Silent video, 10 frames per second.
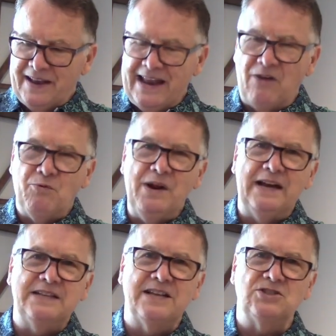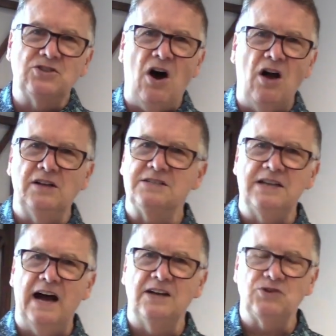Now realize that Saul is
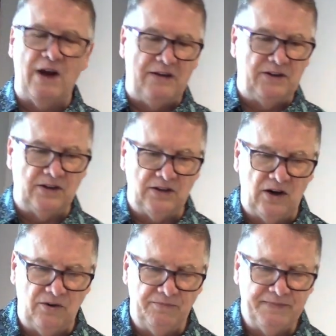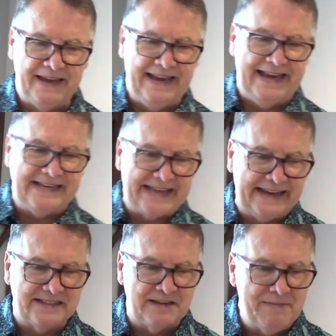not traveling alone. He's
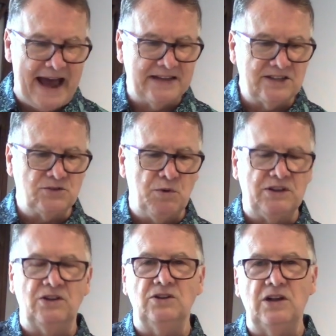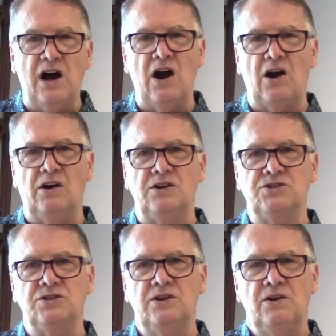headed to Damascus with a
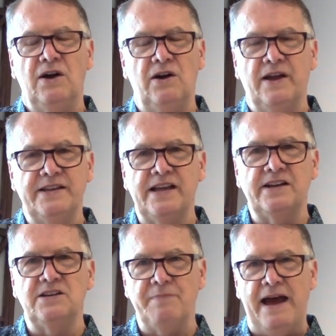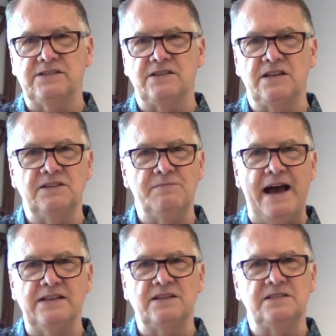large, uh, he's headed to Damascus, and
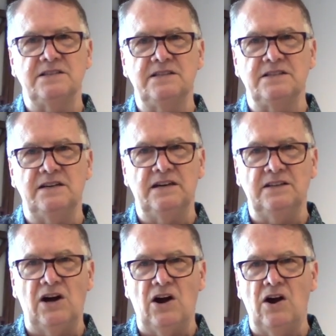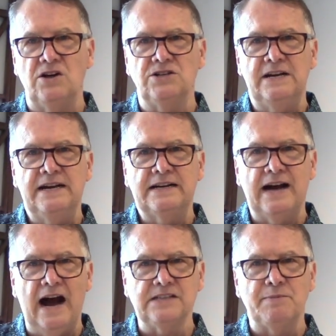Damascus is a, a large
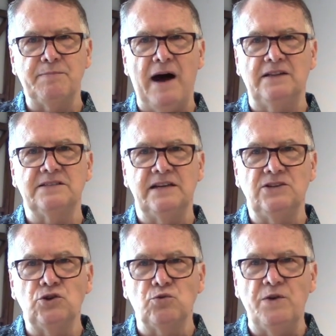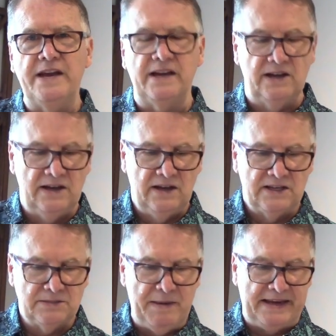cosmopolitan Greek
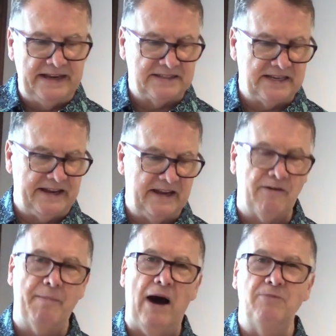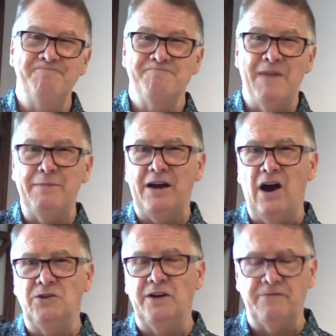speaking city of about maybe
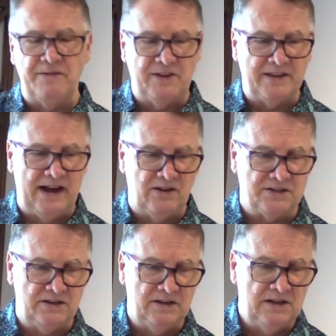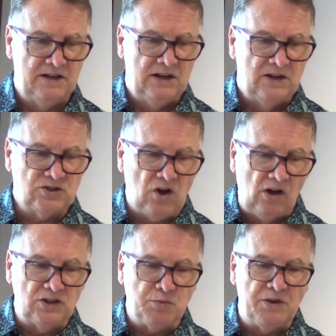150,000.
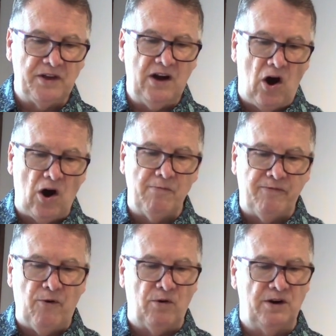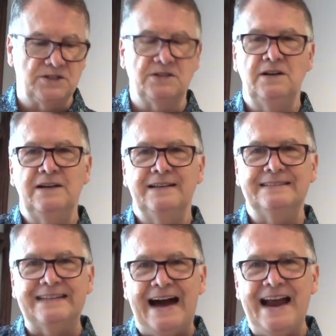Saul is with an armed force.
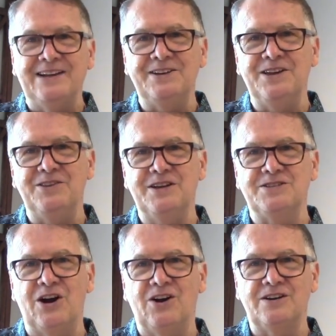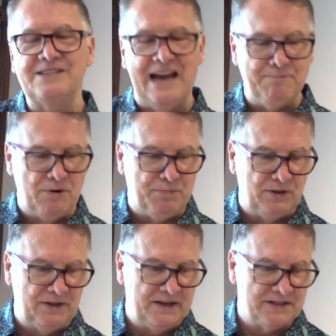Likely these are temple
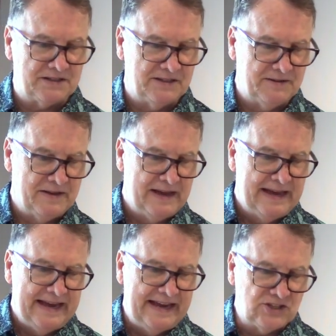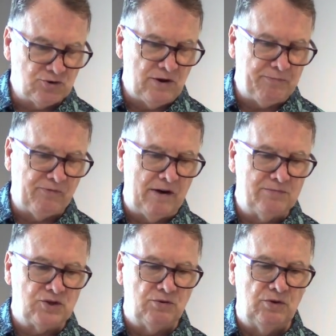police. His trip
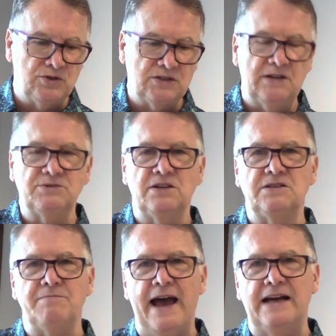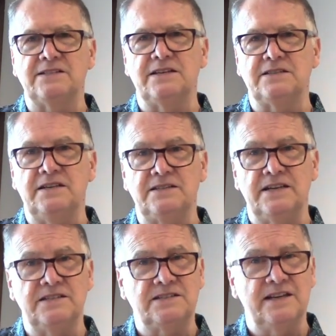from Jerusalem to Damascus is,
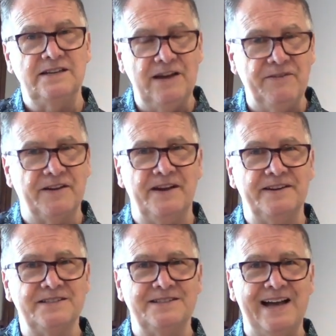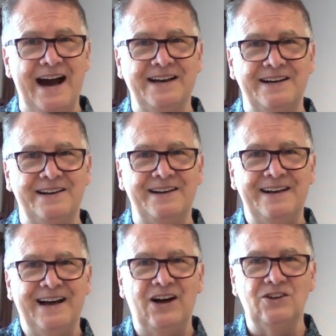is significant. It's not a,
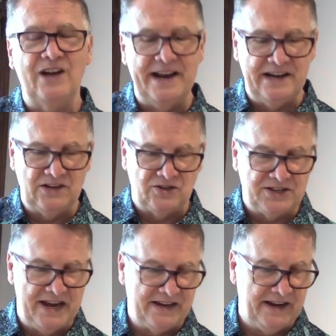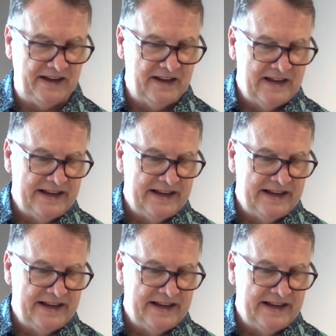a light undertaking.